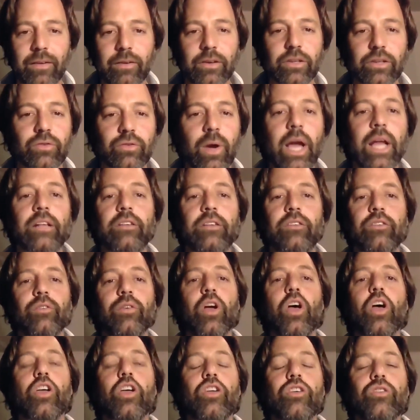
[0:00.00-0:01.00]
They're trying to
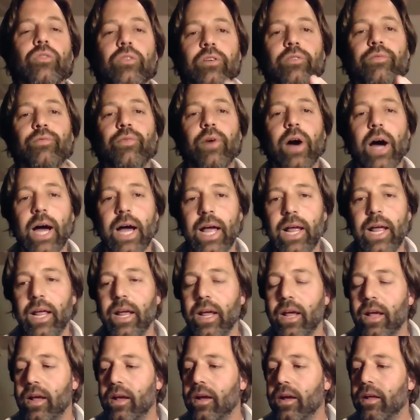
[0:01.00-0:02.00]
unify
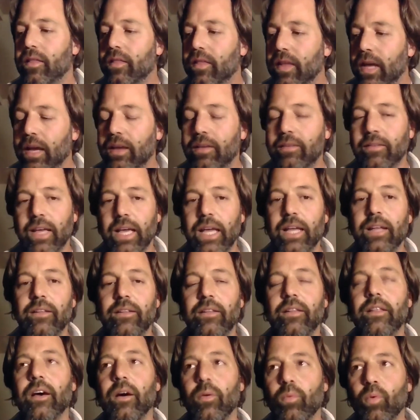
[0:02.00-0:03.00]
things
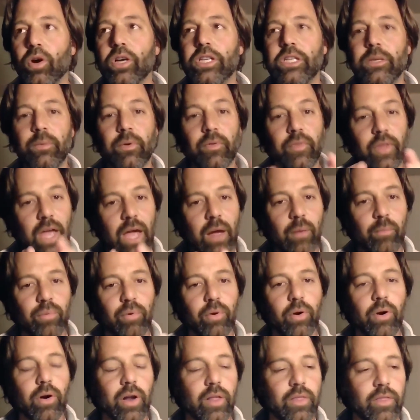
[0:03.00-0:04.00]
in the worship of the
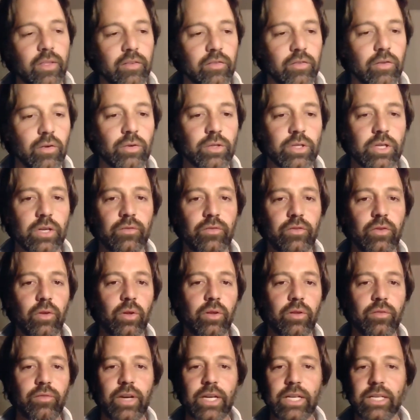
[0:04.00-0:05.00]
emperor and this notion of
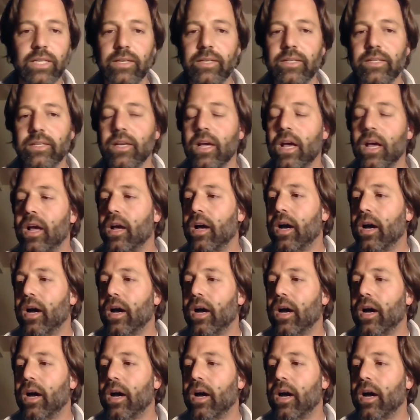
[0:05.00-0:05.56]
sol invictus.